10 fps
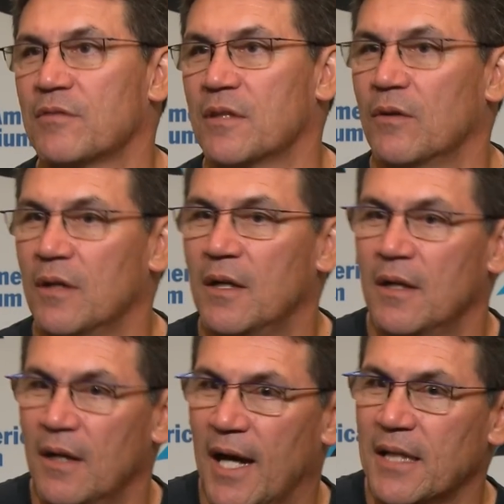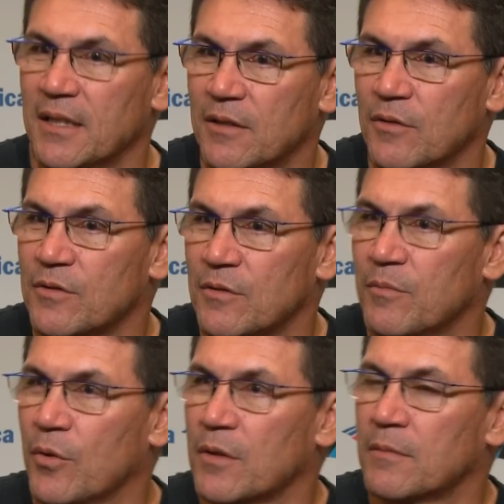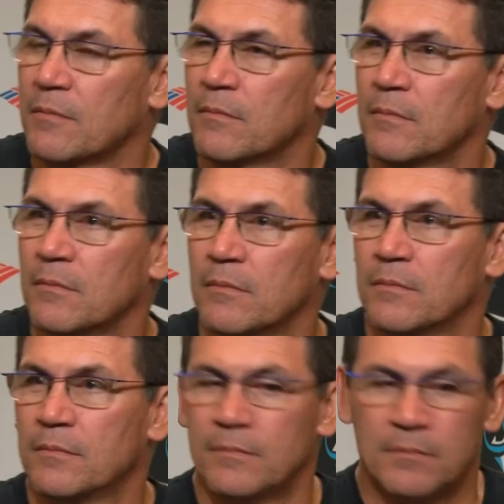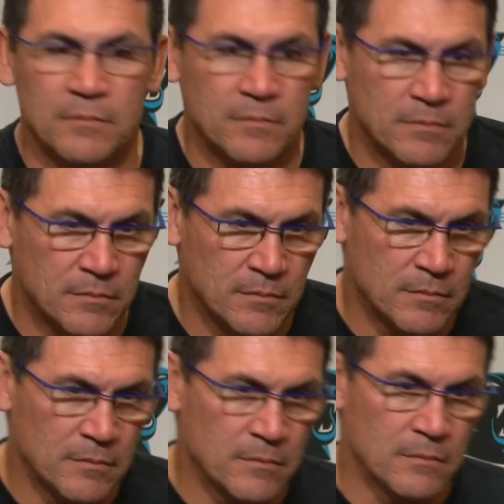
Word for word: So I think those are important. Hey, Ron. Um,